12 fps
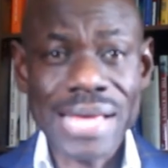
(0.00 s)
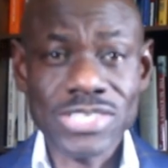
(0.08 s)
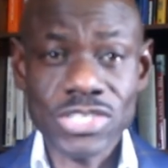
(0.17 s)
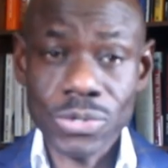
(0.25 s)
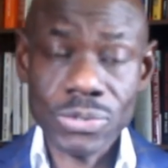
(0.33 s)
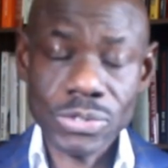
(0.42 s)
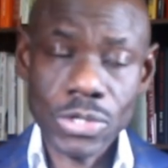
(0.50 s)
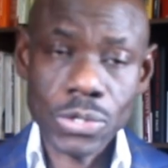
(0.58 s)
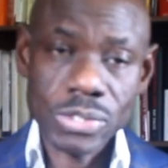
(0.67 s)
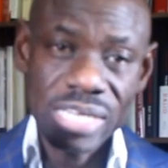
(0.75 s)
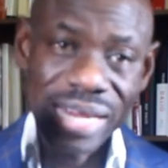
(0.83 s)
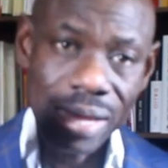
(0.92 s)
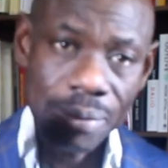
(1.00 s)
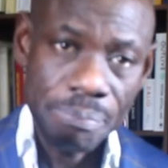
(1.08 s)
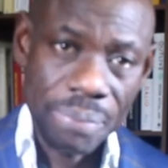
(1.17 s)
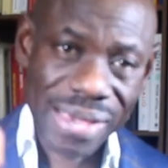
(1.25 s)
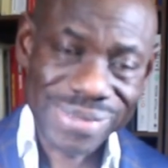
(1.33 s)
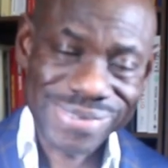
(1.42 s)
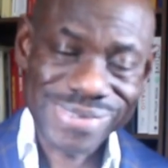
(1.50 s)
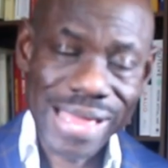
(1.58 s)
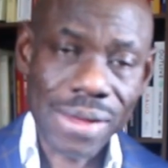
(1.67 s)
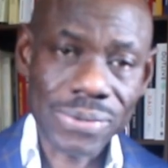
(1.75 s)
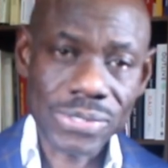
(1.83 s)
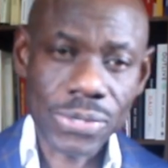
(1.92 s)
As your tenant pays
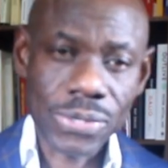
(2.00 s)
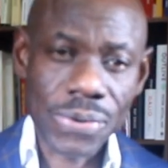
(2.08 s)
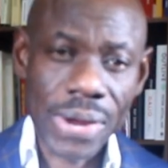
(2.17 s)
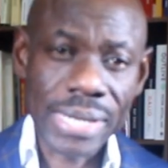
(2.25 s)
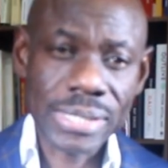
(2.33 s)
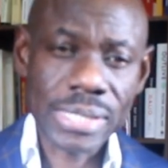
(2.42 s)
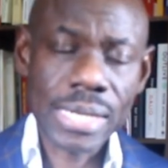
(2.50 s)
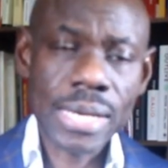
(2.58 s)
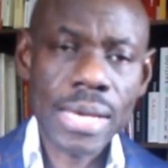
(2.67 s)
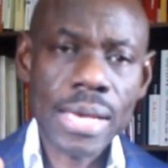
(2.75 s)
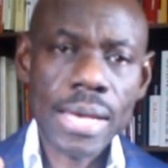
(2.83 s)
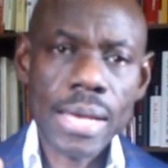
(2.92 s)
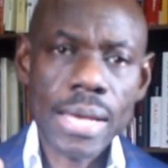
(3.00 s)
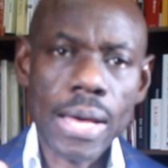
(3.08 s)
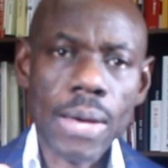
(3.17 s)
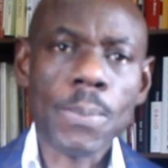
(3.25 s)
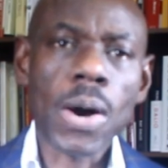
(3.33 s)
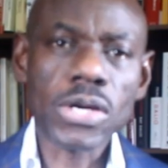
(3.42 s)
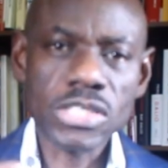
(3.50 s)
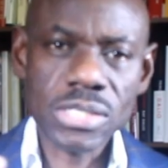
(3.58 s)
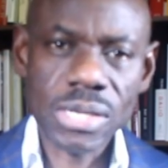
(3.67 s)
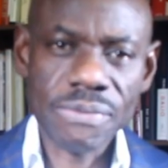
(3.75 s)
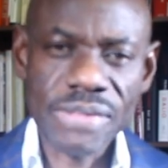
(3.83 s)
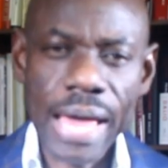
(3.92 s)
down your rent, a
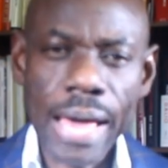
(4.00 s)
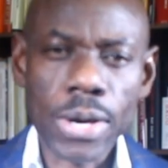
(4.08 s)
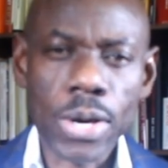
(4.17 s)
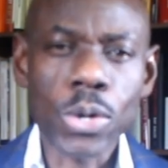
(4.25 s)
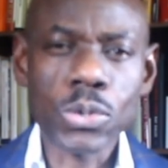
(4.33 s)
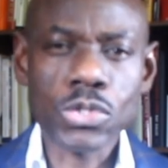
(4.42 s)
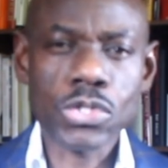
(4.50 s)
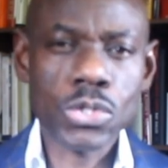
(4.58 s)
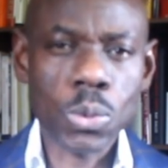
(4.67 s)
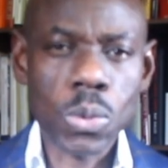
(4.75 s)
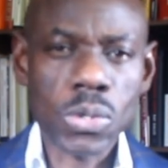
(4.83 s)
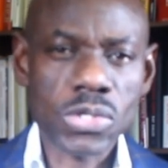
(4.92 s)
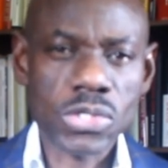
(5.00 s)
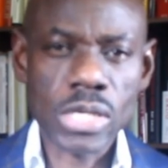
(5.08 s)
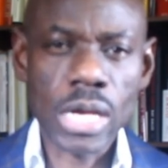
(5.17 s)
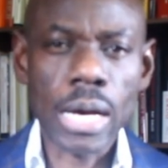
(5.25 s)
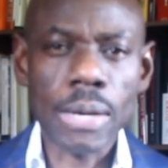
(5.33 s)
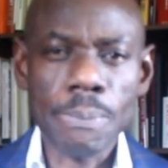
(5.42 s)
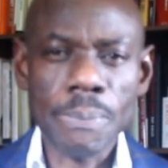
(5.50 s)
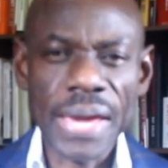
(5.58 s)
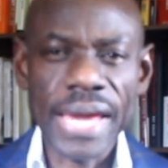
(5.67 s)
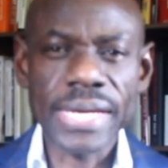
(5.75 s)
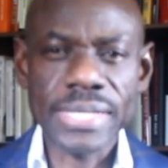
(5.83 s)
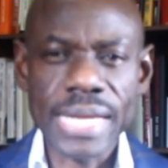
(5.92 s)
portion of that goes towards
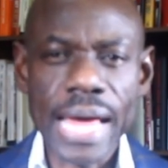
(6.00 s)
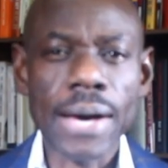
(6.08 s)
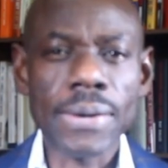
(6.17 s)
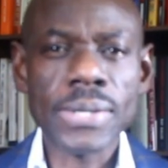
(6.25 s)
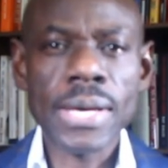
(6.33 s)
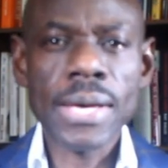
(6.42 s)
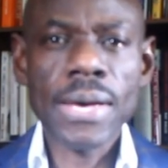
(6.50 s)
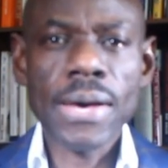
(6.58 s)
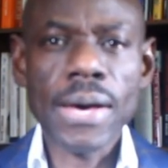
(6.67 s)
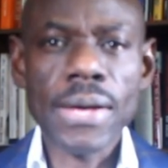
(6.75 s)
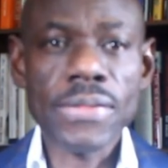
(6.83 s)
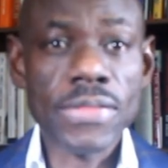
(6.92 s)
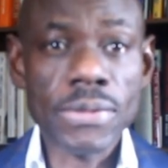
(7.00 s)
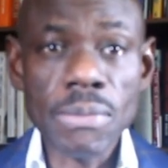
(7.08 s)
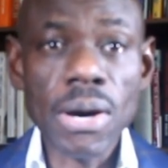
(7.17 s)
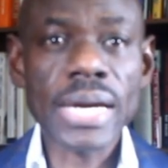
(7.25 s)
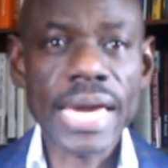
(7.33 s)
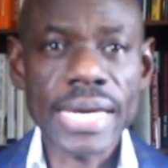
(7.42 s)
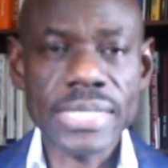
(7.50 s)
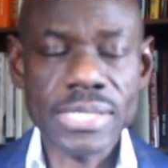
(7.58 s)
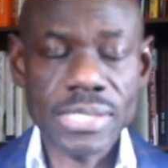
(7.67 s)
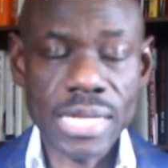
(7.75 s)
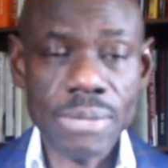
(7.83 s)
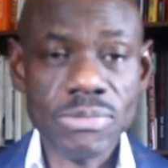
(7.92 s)
paying down the mortgage
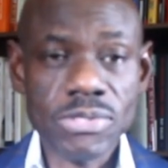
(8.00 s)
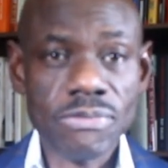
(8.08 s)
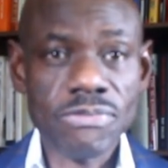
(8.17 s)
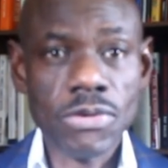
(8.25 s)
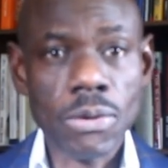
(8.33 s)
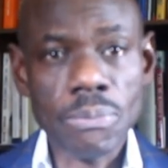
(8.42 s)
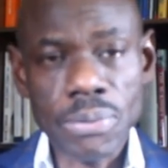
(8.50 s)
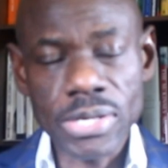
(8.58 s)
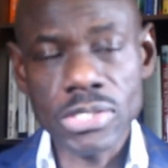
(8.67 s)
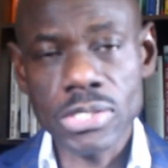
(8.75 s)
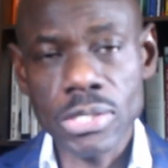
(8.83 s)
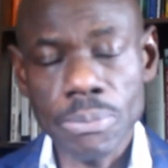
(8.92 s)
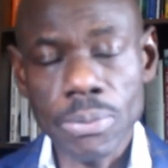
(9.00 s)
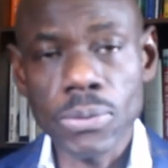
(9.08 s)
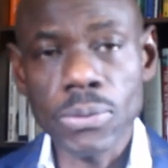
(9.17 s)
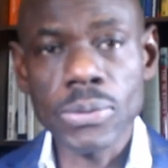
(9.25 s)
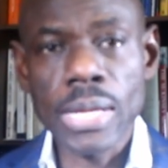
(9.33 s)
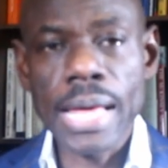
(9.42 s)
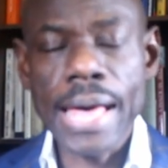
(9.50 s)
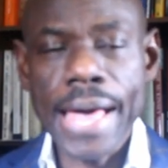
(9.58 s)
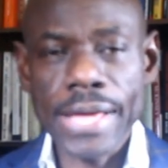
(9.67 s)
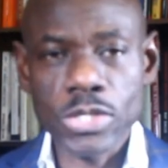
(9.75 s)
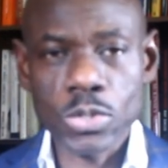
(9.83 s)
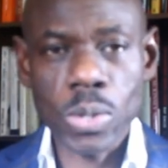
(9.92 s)
in terms of your principal
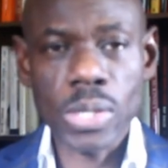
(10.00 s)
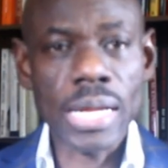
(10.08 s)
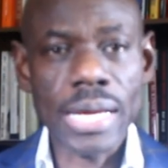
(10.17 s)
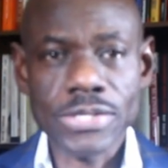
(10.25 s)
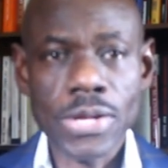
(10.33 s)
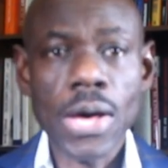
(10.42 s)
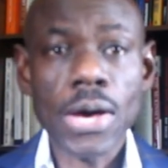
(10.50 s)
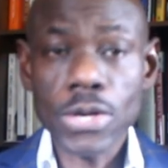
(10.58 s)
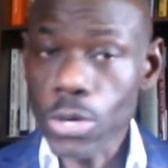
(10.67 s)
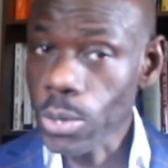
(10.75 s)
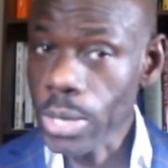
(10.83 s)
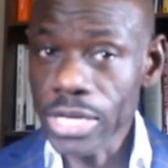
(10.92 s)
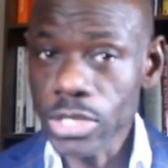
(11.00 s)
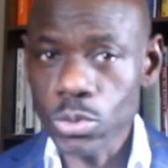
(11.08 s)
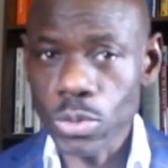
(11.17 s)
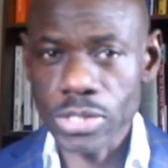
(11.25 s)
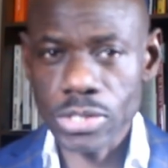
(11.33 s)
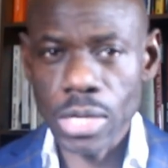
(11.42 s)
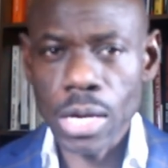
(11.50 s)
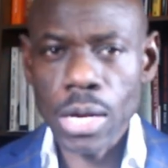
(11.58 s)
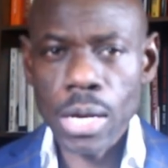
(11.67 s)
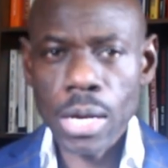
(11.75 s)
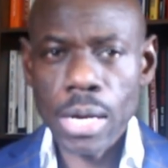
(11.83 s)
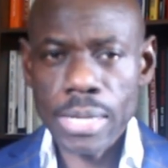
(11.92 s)
as well as your interest.
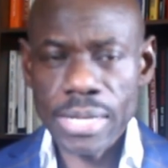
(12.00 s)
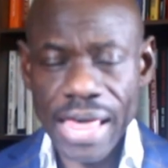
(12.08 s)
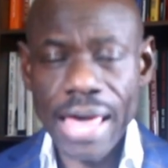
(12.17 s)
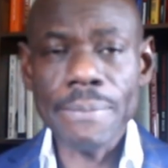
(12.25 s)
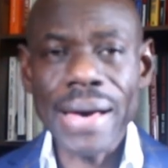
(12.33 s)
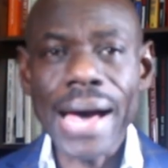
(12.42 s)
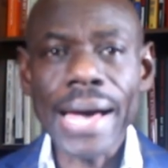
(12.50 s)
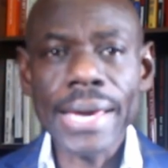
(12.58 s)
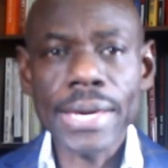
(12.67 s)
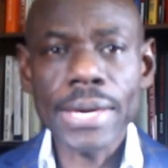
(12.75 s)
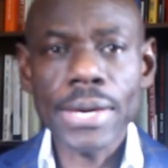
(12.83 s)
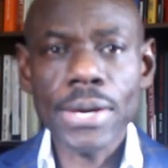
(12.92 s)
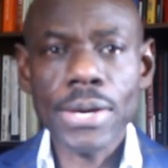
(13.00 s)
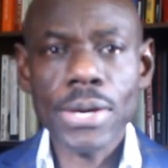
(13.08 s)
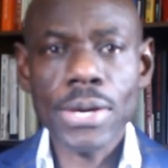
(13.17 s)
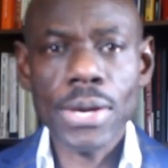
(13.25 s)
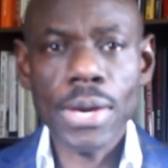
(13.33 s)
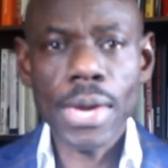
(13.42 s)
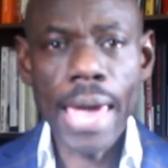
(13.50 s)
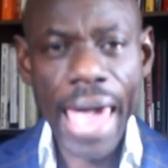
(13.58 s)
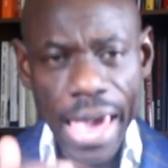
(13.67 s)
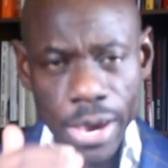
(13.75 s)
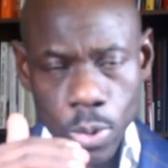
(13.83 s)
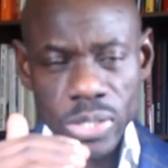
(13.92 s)
Thereby,
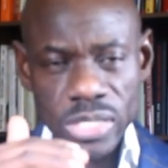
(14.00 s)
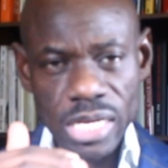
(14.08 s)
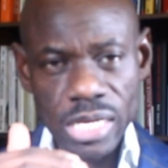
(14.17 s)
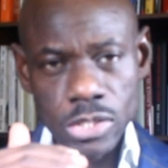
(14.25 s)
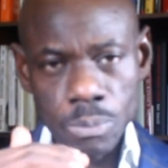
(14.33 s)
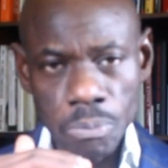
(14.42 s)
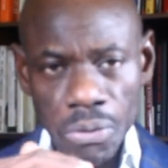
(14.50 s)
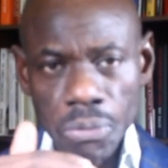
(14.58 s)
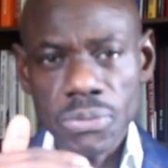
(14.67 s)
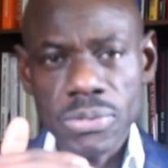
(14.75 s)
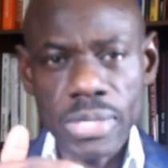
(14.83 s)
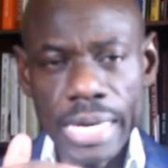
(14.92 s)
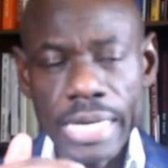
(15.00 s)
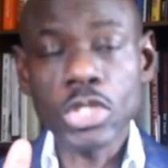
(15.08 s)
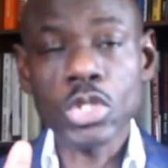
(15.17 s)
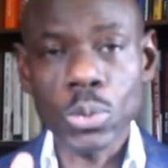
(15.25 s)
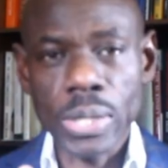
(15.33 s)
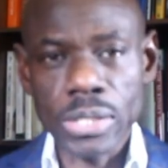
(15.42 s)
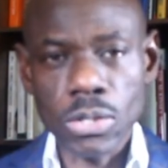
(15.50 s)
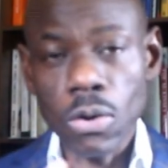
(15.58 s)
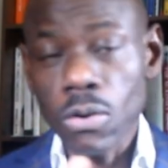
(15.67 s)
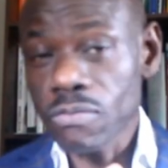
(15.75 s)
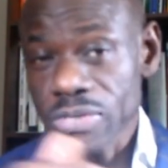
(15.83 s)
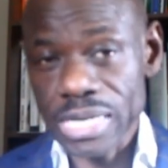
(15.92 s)
equity is built into it
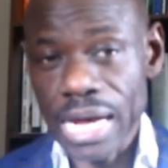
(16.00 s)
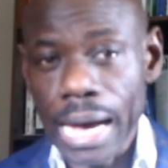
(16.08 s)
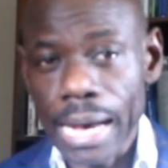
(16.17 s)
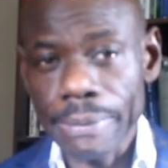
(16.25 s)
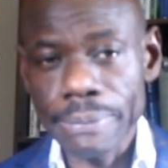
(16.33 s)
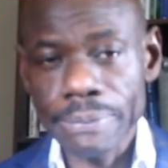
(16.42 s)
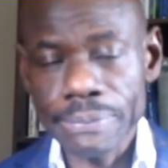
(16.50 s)
over time.